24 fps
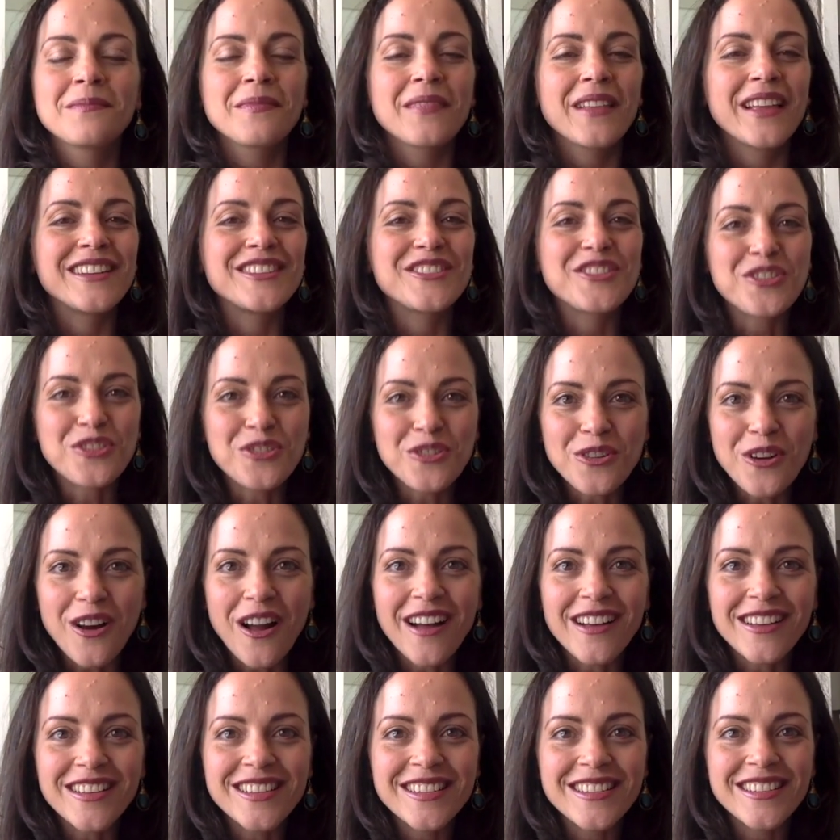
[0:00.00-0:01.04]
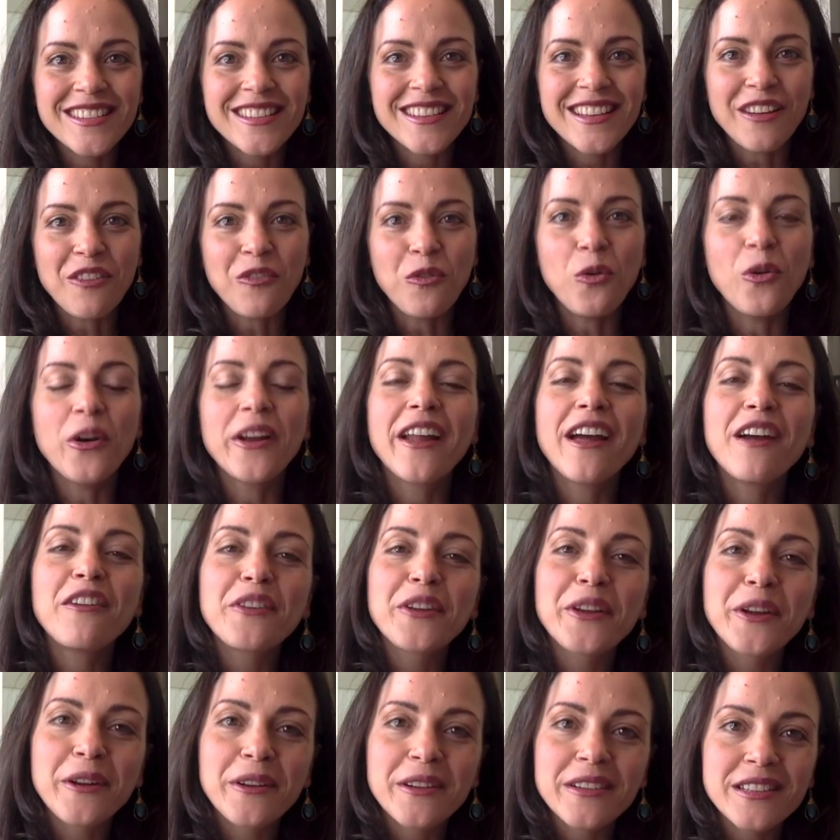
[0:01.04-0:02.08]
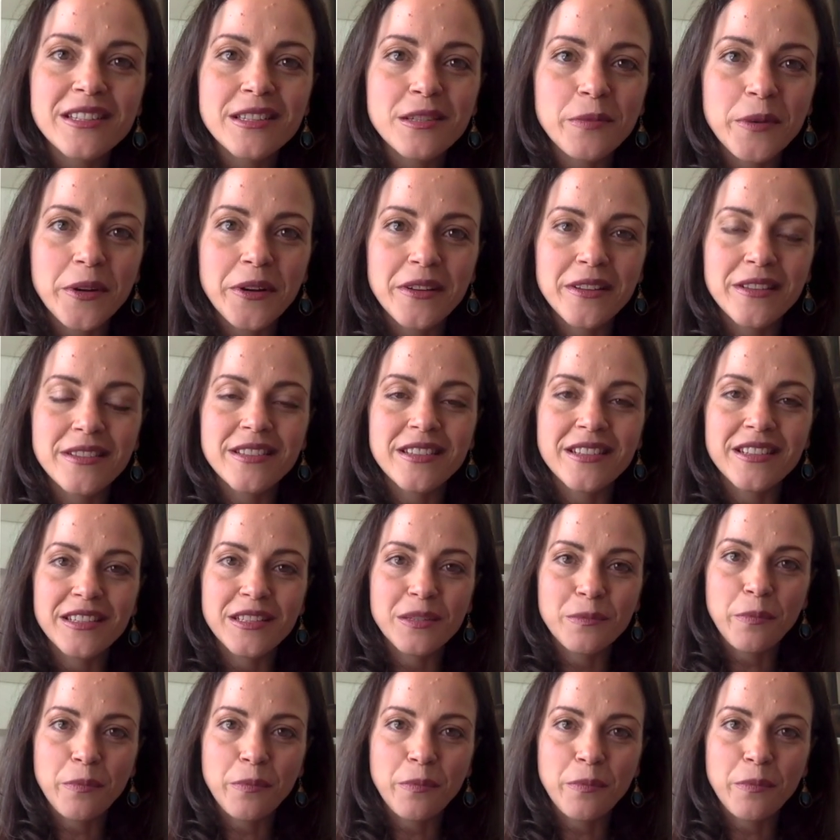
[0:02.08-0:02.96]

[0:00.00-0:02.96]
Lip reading: and trust that whatever you're experiencing is